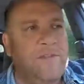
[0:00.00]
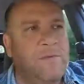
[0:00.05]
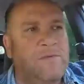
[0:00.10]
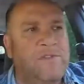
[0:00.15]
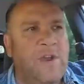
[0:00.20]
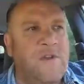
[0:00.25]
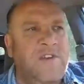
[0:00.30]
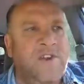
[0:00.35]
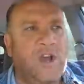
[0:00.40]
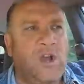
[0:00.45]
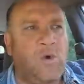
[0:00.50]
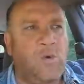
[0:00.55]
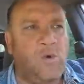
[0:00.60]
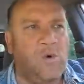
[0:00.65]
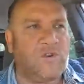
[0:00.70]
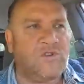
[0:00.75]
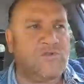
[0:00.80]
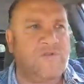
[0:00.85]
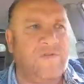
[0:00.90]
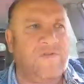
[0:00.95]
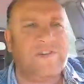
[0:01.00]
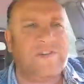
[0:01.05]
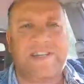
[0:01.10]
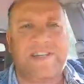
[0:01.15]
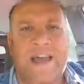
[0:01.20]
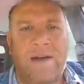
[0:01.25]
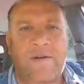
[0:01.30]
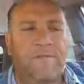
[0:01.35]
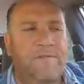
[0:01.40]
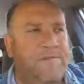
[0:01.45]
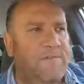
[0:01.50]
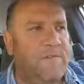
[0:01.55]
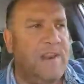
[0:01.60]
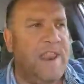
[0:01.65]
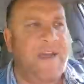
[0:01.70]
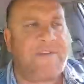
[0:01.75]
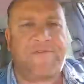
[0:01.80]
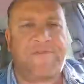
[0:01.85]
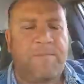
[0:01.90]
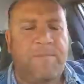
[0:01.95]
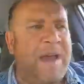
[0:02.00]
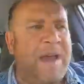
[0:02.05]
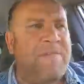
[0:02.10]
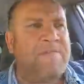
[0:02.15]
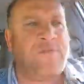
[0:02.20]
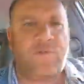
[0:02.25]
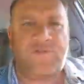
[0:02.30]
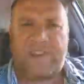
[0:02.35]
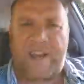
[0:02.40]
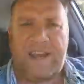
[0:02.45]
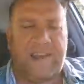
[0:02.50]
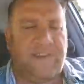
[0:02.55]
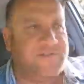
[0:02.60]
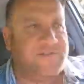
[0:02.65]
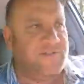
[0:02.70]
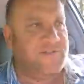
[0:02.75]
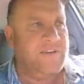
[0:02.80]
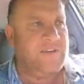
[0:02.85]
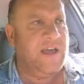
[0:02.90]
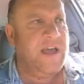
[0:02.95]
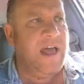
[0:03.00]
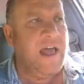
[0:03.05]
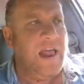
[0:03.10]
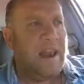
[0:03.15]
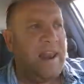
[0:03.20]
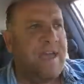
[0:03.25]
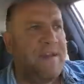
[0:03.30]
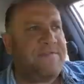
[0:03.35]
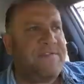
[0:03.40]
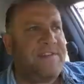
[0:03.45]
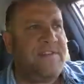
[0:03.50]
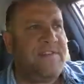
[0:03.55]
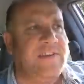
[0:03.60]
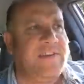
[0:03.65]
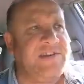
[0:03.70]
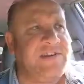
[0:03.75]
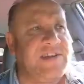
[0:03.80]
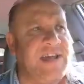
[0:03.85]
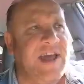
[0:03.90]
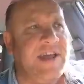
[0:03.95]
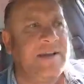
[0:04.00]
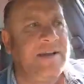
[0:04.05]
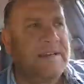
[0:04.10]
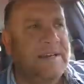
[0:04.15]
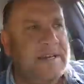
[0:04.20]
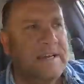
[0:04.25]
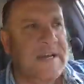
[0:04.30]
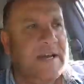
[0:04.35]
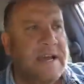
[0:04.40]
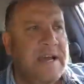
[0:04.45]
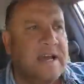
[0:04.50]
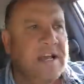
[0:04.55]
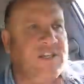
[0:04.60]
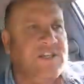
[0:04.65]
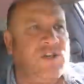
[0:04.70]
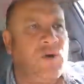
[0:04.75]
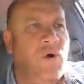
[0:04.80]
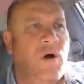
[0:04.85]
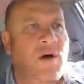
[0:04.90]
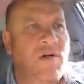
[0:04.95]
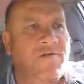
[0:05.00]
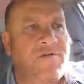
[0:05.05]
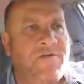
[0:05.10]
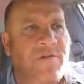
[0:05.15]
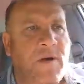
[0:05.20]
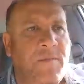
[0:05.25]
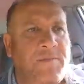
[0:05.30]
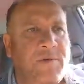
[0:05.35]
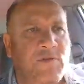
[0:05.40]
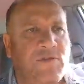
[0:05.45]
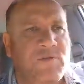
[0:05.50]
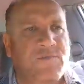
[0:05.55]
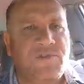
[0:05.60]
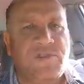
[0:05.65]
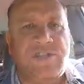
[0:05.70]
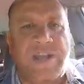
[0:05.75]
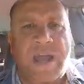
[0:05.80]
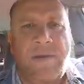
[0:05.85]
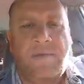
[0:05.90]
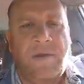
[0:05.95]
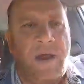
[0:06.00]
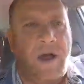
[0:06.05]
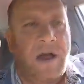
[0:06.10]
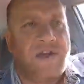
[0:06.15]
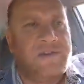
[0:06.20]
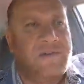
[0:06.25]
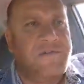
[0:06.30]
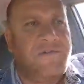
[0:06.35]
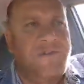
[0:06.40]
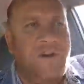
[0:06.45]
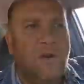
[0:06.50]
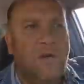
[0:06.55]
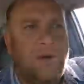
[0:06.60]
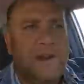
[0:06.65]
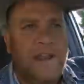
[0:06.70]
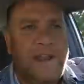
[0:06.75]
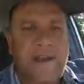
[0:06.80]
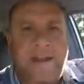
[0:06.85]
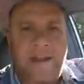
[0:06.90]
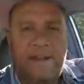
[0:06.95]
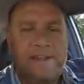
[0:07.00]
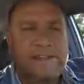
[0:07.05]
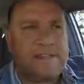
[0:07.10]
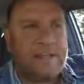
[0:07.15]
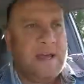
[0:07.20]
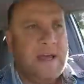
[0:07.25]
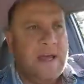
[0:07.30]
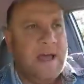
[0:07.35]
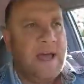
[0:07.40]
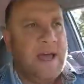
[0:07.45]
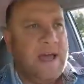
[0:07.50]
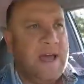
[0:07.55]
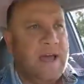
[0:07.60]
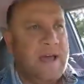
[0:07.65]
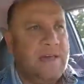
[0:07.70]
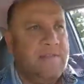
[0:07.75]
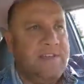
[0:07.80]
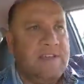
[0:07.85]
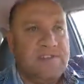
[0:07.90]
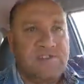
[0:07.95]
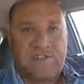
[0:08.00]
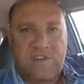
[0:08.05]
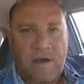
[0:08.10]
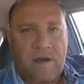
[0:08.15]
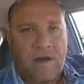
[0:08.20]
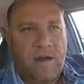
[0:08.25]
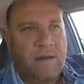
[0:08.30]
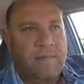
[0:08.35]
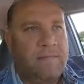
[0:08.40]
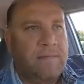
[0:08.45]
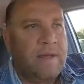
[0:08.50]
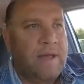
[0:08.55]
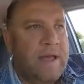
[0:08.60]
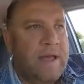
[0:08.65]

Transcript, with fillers: There was only a quarter of a tank left, about forty litres left in the tank, so I've uh, put some stabilizer fluid in it uh, this time.